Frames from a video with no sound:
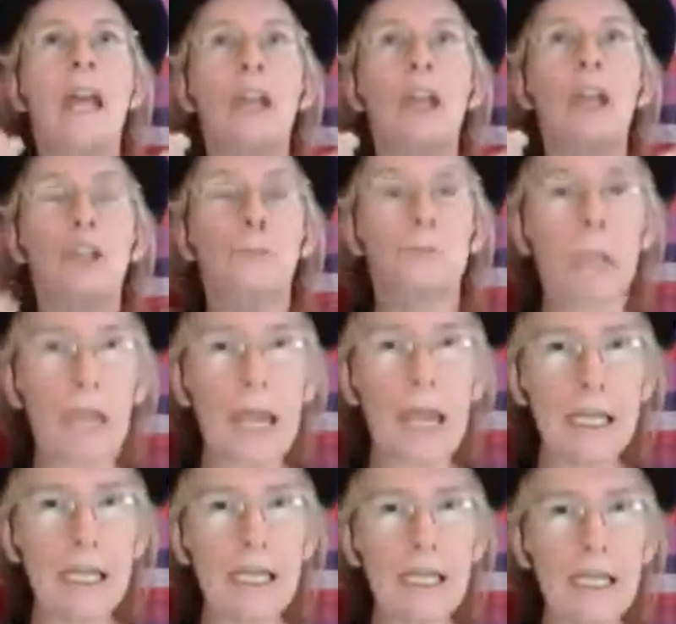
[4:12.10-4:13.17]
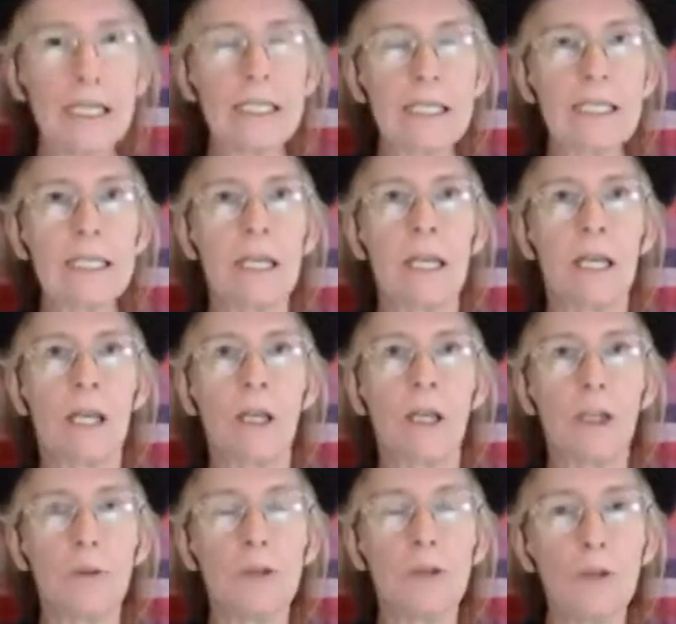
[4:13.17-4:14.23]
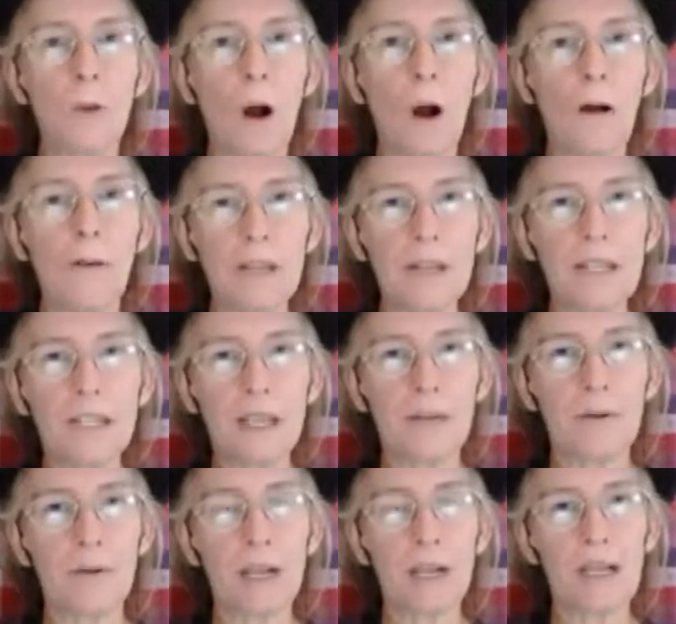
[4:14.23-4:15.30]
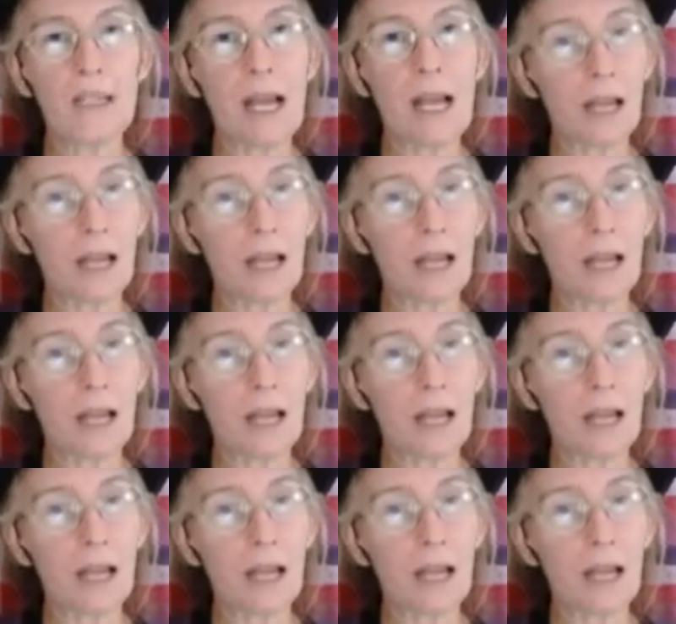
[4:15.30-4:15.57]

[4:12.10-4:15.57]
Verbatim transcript: you playlist, you do all of these other things,